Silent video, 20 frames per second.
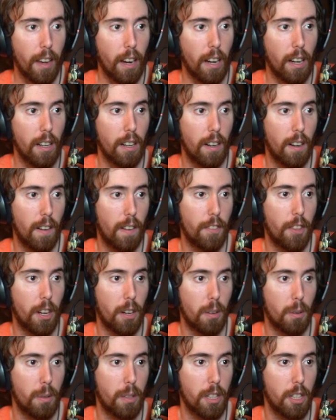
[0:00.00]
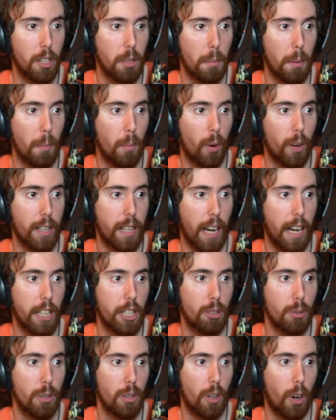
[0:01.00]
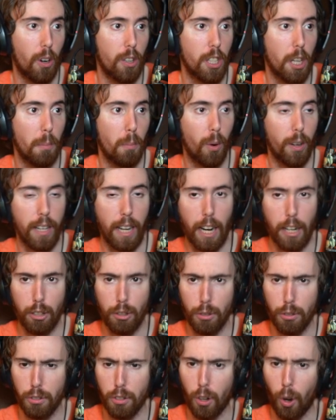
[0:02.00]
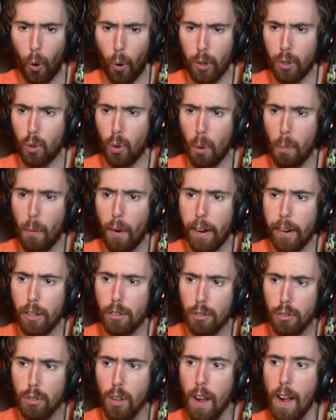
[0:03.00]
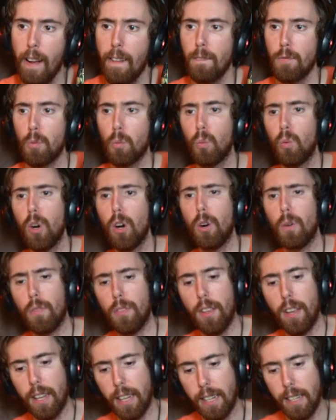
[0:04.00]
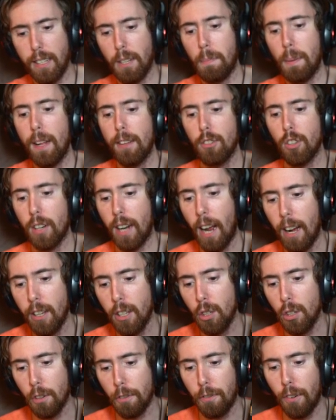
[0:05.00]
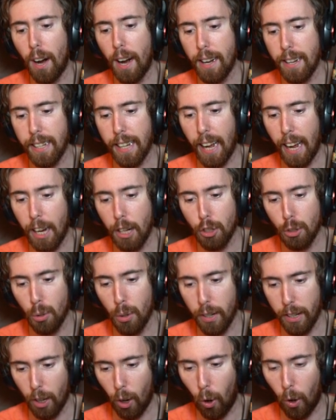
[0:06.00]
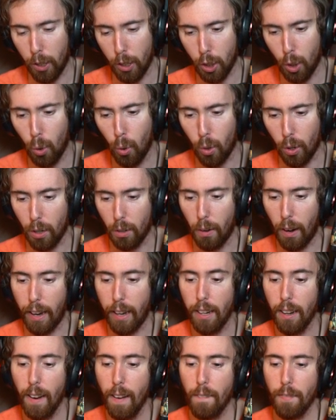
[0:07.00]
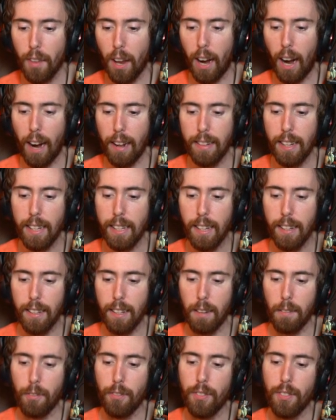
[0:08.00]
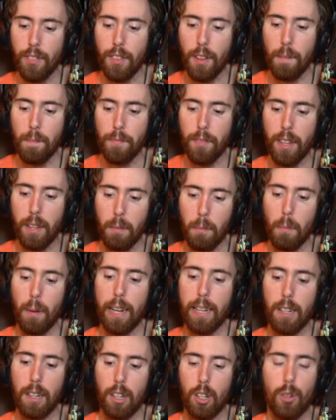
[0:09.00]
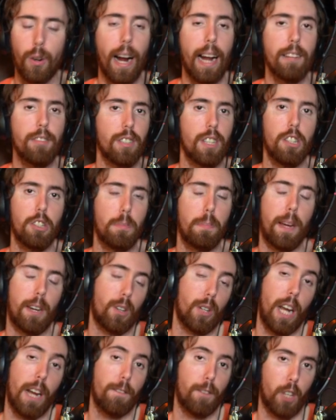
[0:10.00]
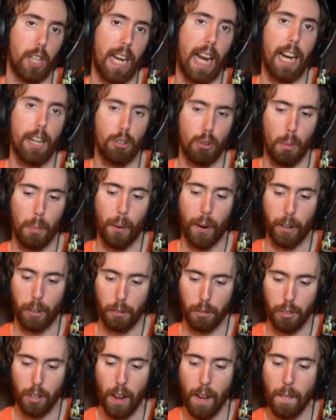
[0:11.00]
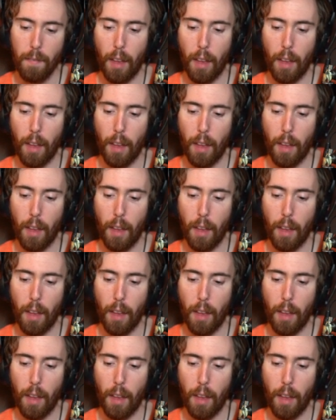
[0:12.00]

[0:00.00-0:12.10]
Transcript: There'll be more casual. Aren't there more casuals than hardcore players? Well, it depends on how you define casual and hardcore, right? I think that Classic is a better game for casual players.